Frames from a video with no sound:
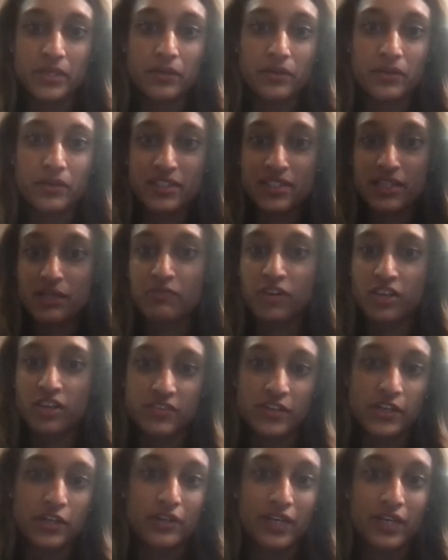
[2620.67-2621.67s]
things like
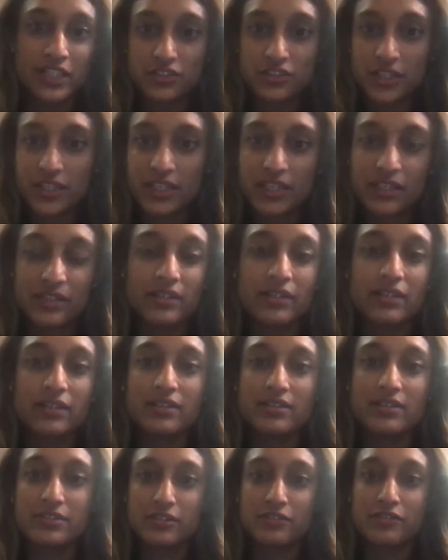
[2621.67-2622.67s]
phosphate or nitrate in the
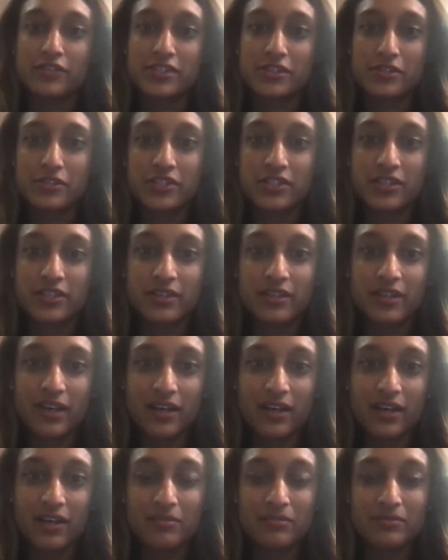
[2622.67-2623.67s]
surface ocean.
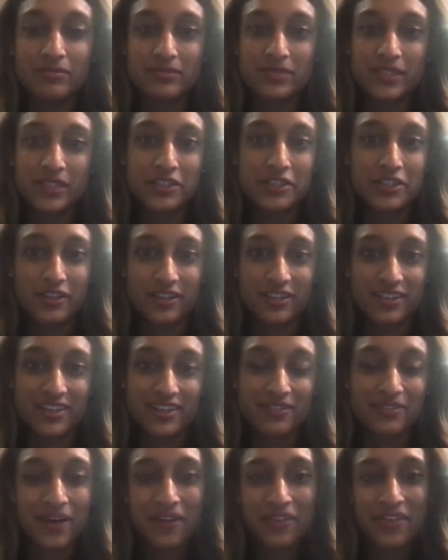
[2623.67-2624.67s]
Can you talk a little
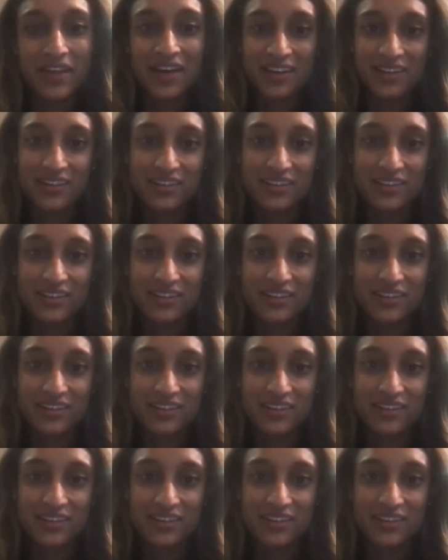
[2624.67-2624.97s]
about that?